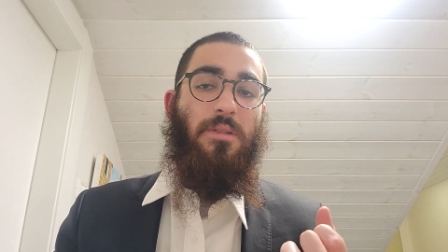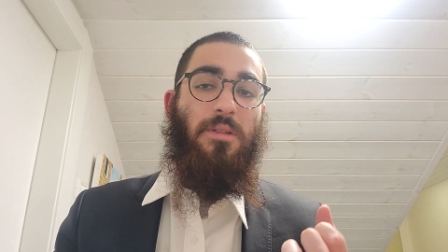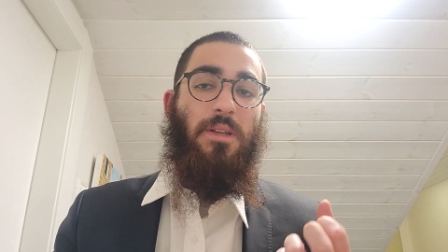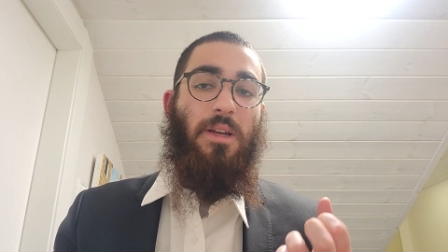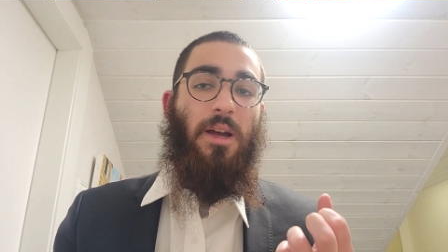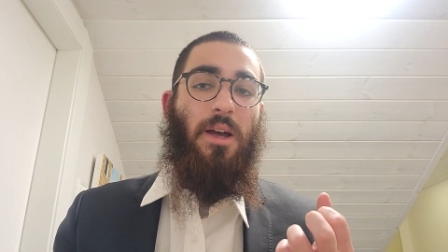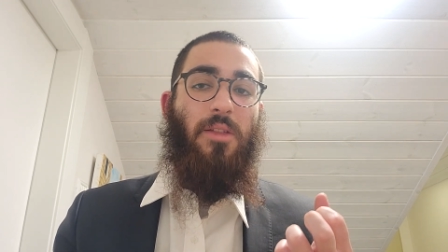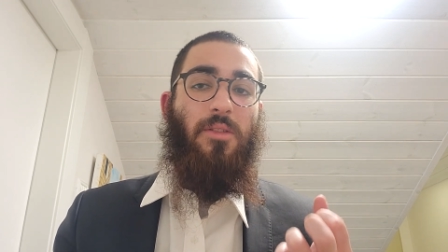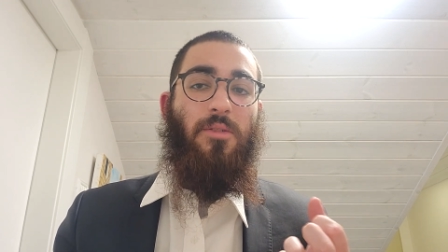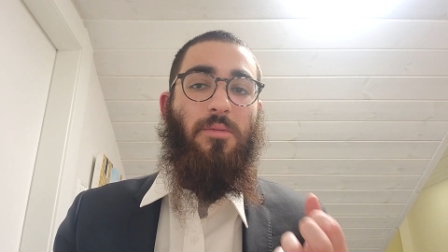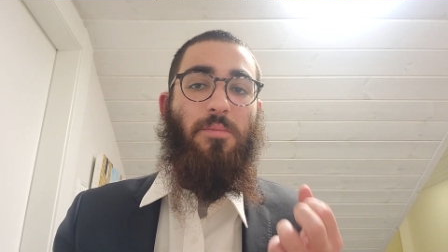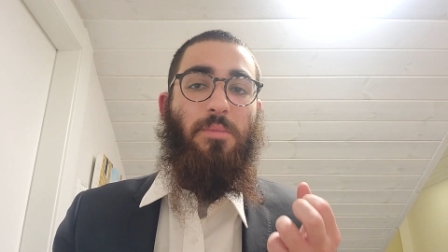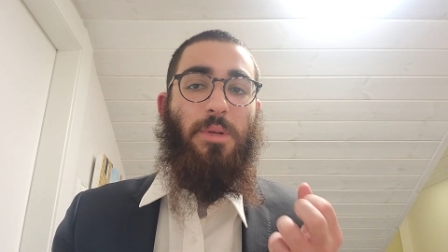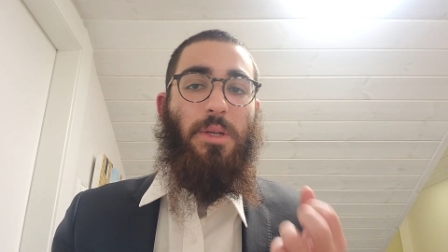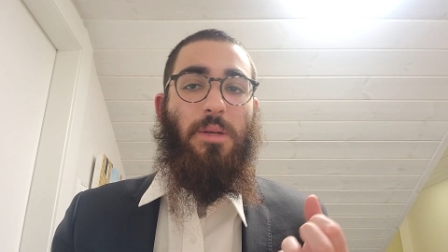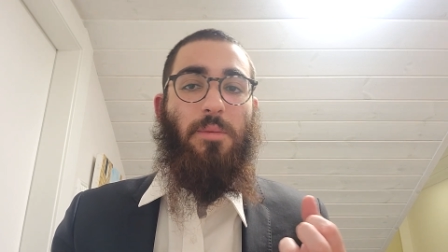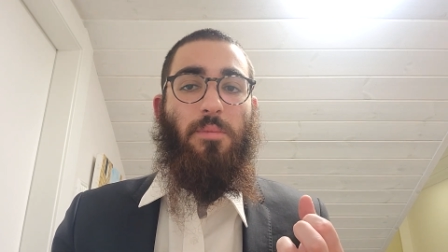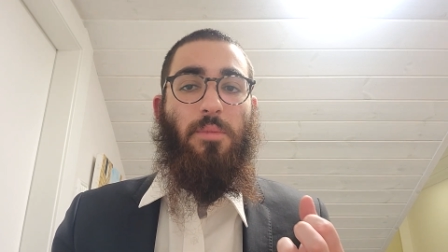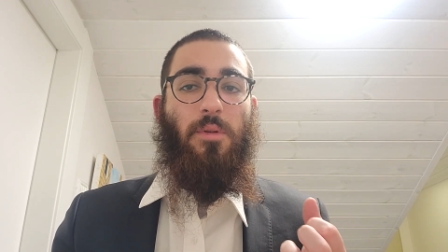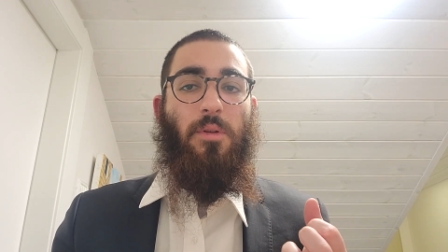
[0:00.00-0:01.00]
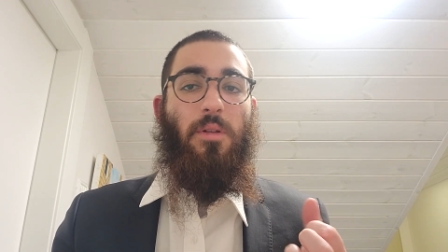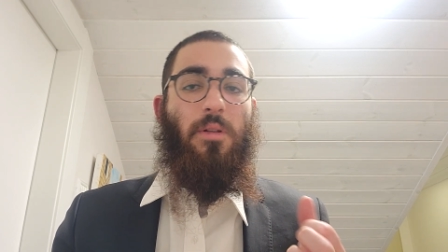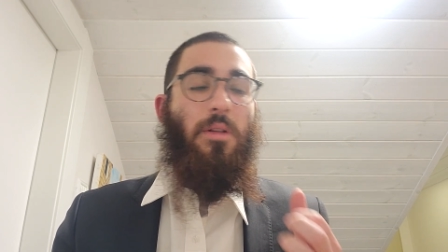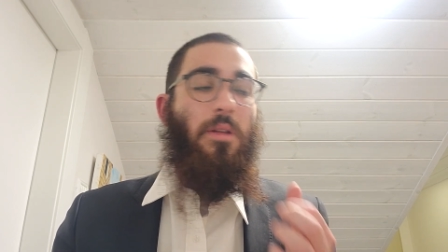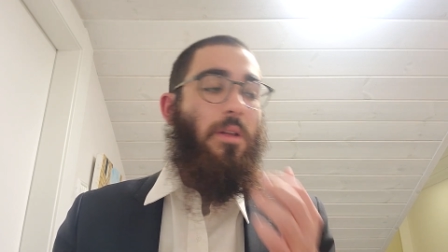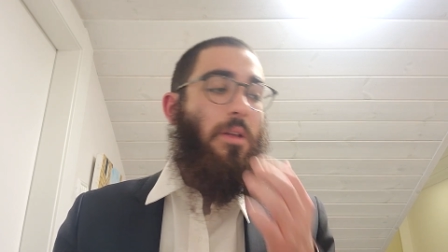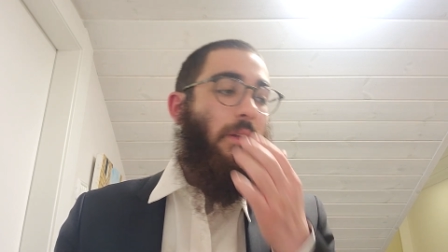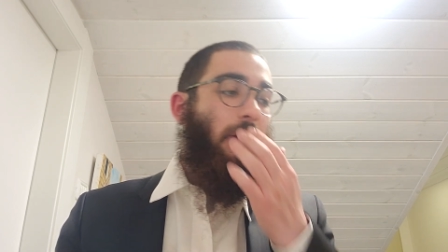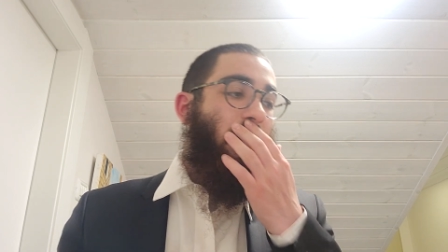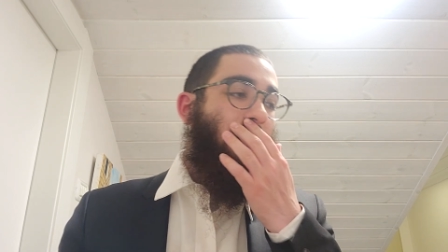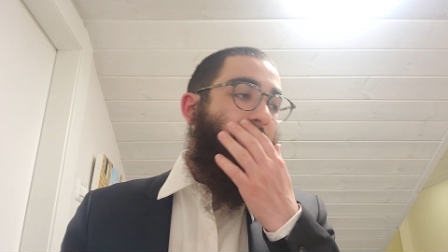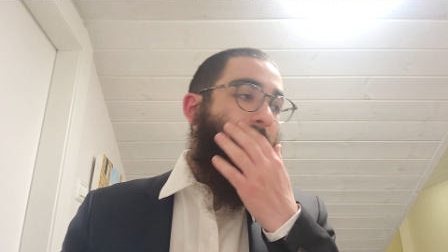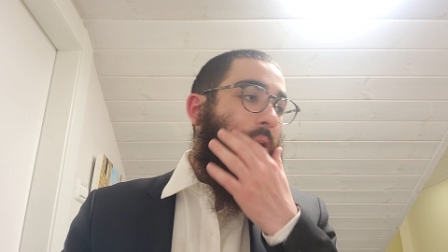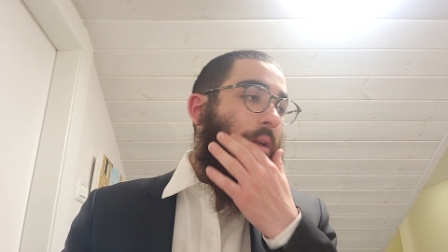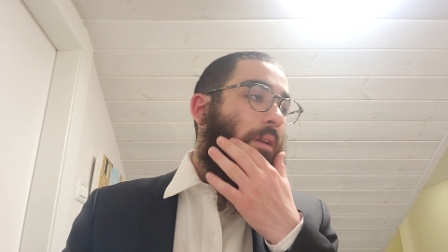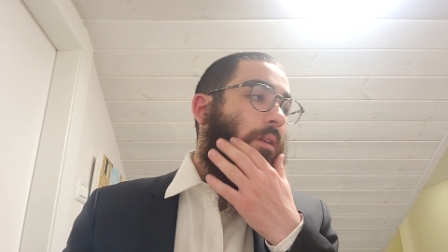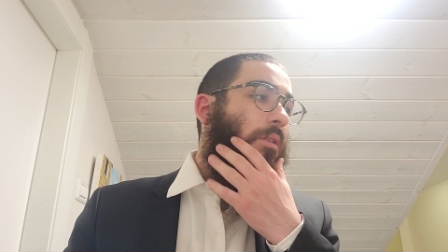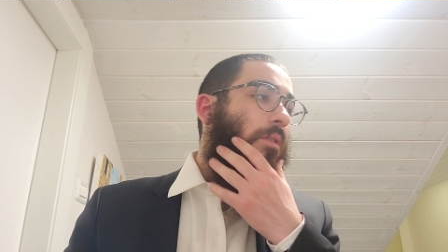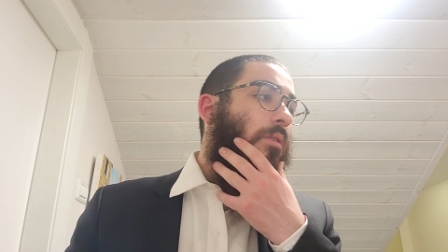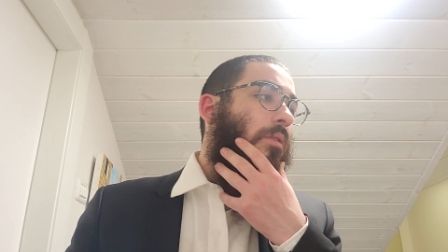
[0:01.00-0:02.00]
the other people
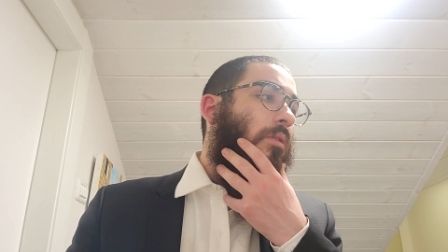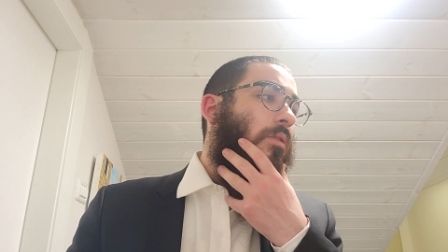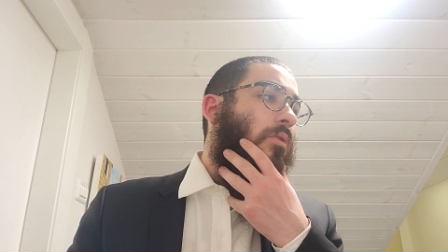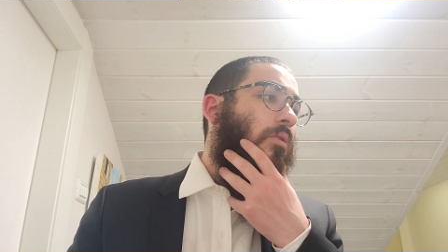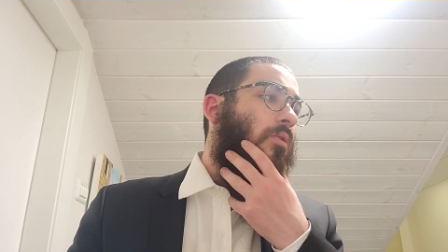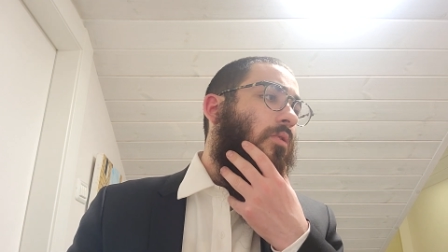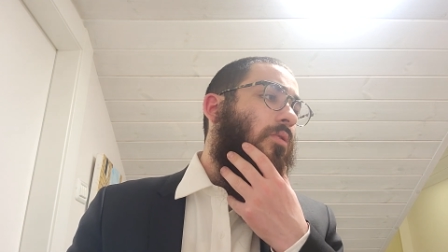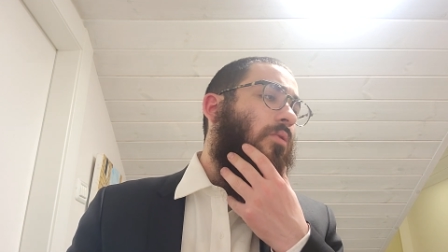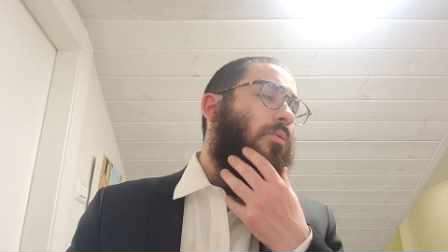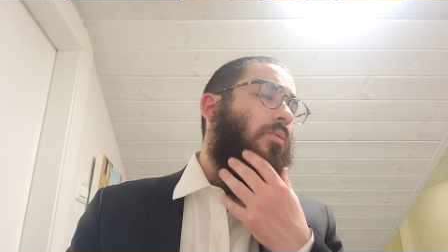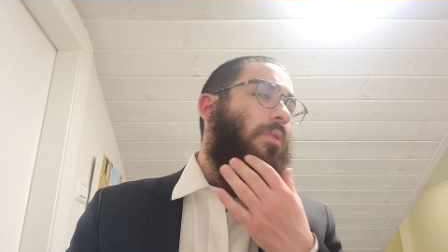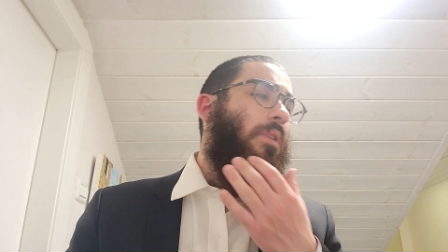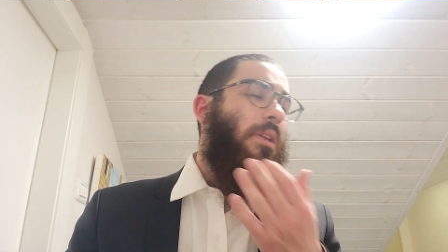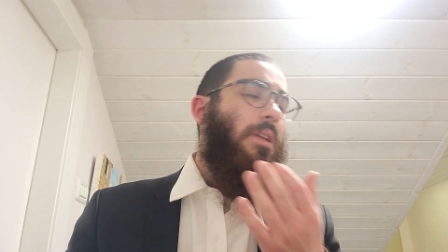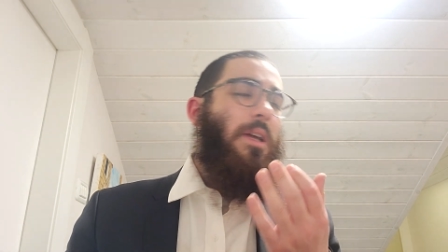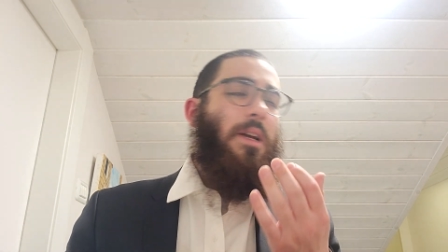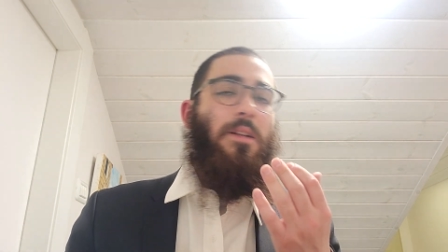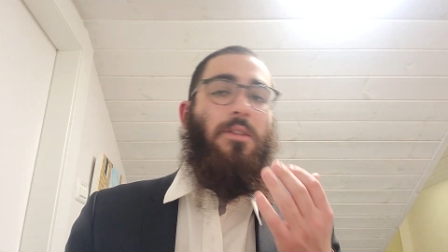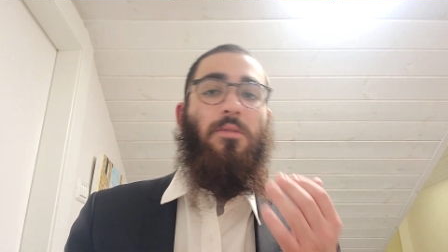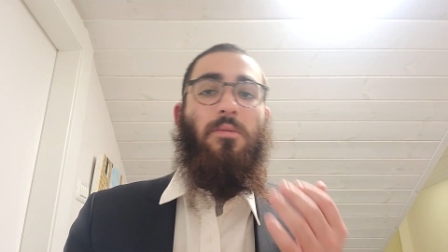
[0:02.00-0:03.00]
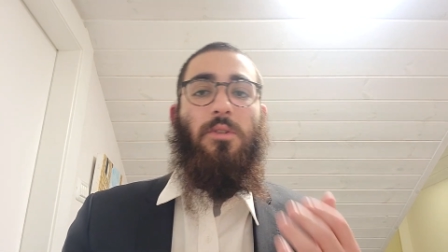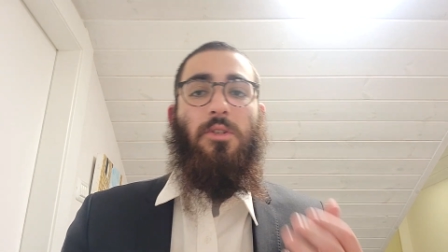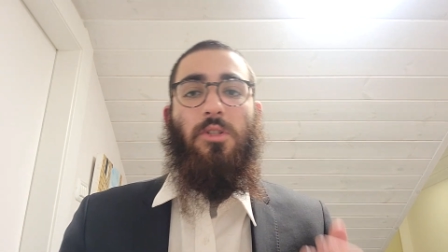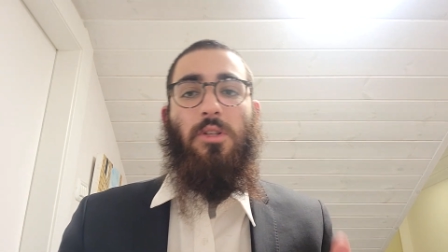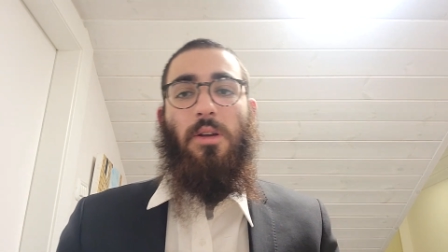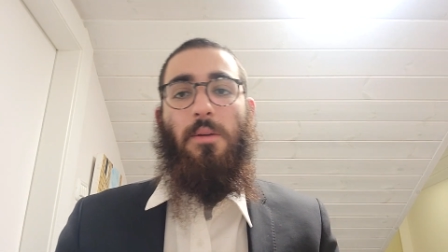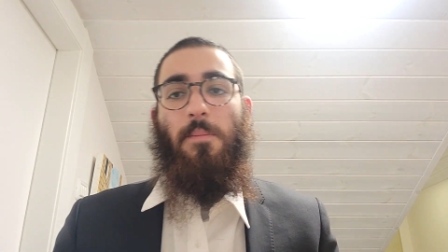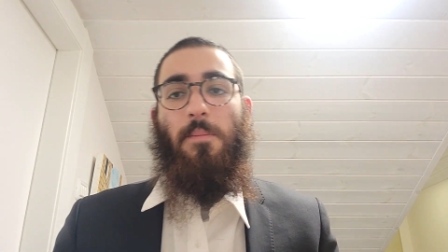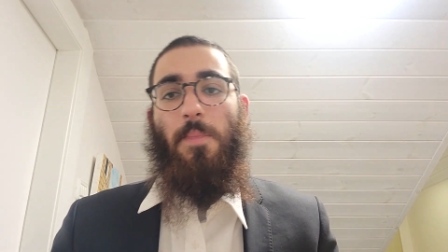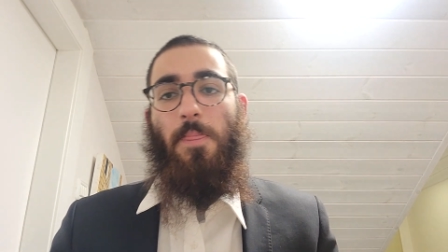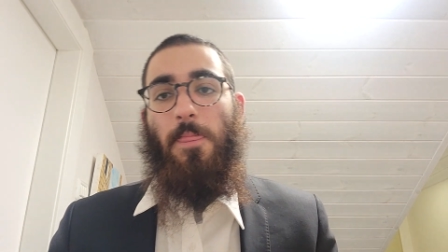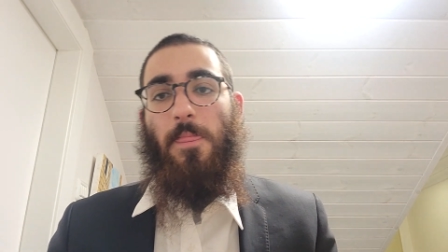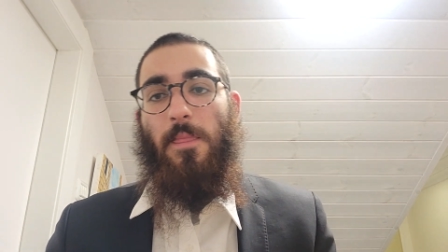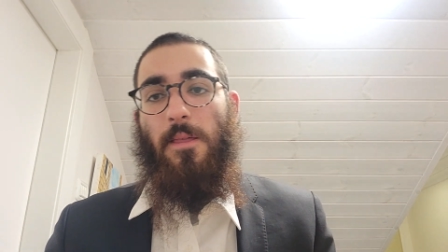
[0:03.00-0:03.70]
to connect to Hashem.